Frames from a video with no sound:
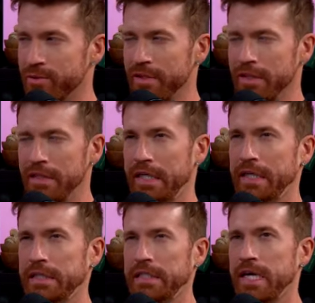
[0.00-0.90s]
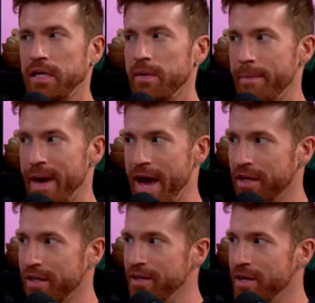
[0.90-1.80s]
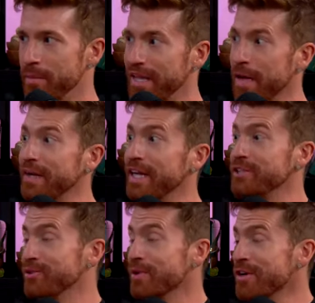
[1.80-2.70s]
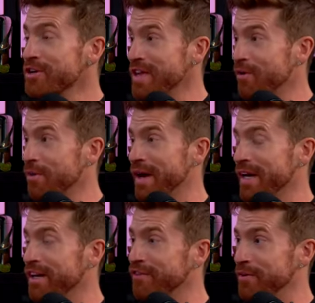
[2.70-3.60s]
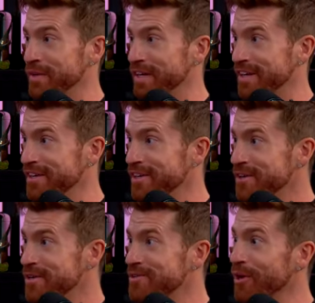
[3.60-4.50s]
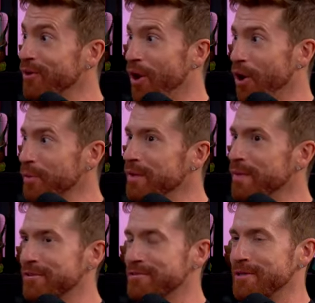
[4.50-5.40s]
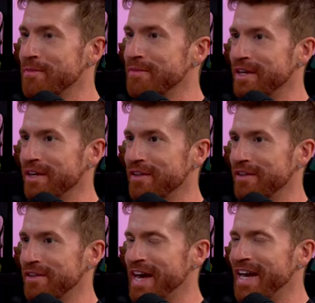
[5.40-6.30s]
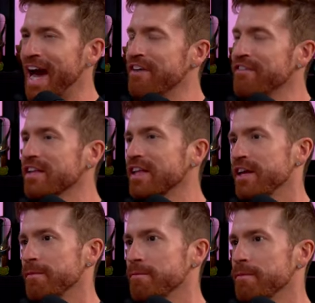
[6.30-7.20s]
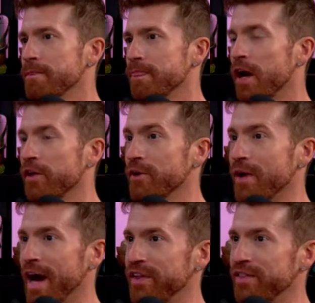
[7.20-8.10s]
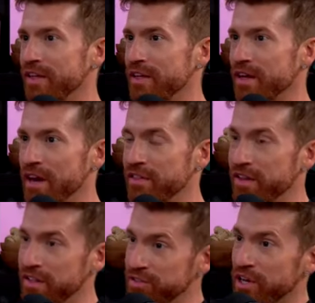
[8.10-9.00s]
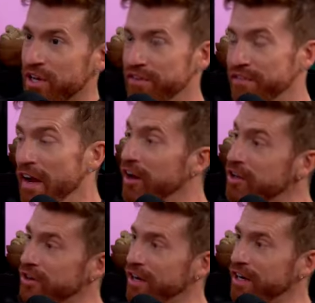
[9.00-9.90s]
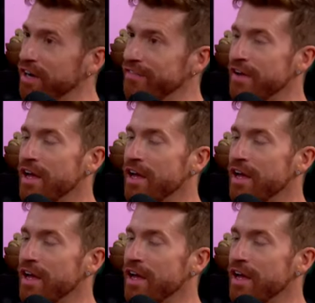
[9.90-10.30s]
were a little, like, taken aback by that. But I do appreciate Rebecca for being so open about something that I feel like, although I think it's a fair trade-off,